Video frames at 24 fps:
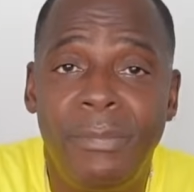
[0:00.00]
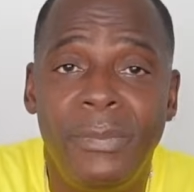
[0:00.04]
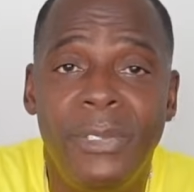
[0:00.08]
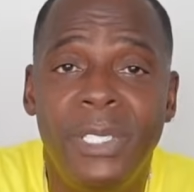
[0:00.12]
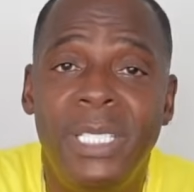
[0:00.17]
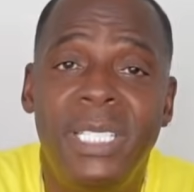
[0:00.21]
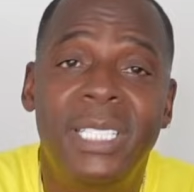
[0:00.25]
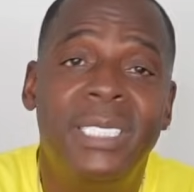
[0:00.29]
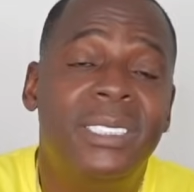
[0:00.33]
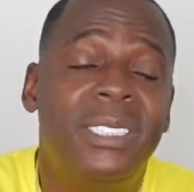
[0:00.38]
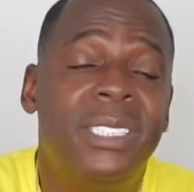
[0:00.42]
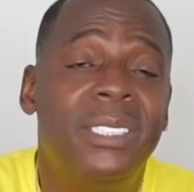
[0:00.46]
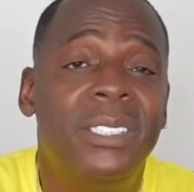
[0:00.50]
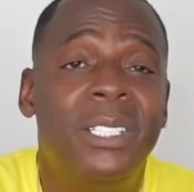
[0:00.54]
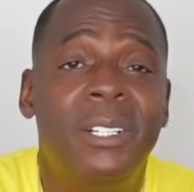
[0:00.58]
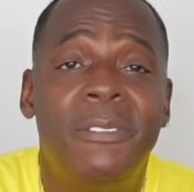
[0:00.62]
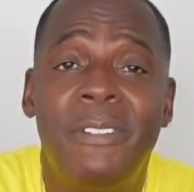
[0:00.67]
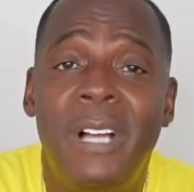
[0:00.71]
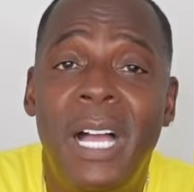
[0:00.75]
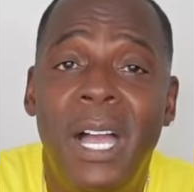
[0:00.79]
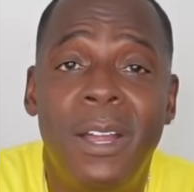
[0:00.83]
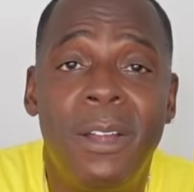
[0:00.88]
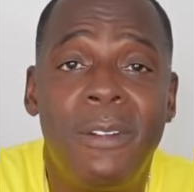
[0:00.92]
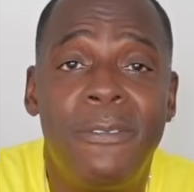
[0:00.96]
it's enough
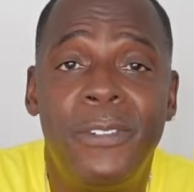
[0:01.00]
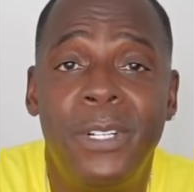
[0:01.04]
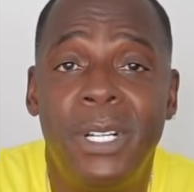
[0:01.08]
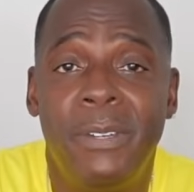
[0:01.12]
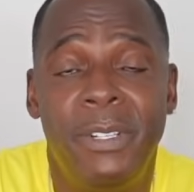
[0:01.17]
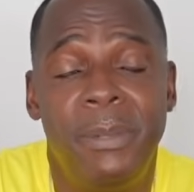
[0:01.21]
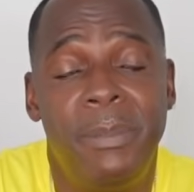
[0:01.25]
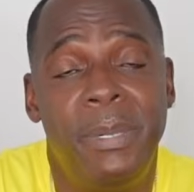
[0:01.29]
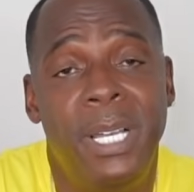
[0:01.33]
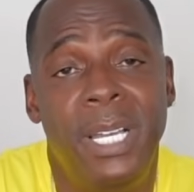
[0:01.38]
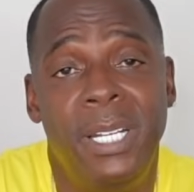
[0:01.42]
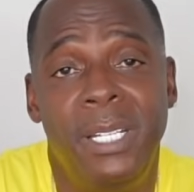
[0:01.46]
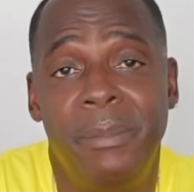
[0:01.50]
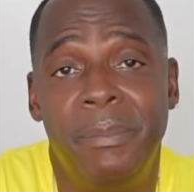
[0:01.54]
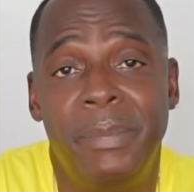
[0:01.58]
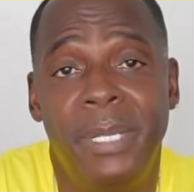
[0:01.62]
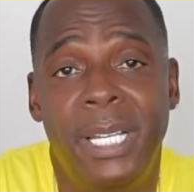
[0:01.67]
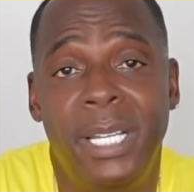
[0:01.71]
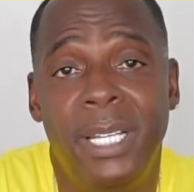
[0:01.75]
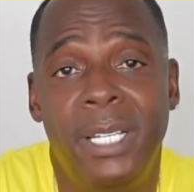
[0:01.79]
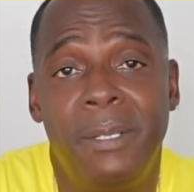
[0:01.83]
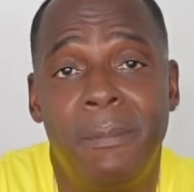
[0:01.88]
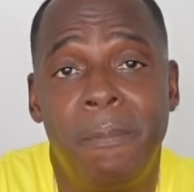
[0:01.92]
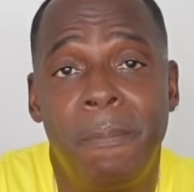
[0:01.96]
hour for everybody,
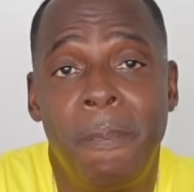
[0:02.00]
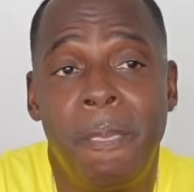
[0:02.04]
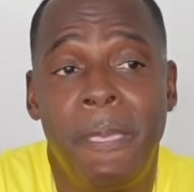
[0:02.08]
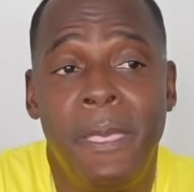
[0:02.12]
man.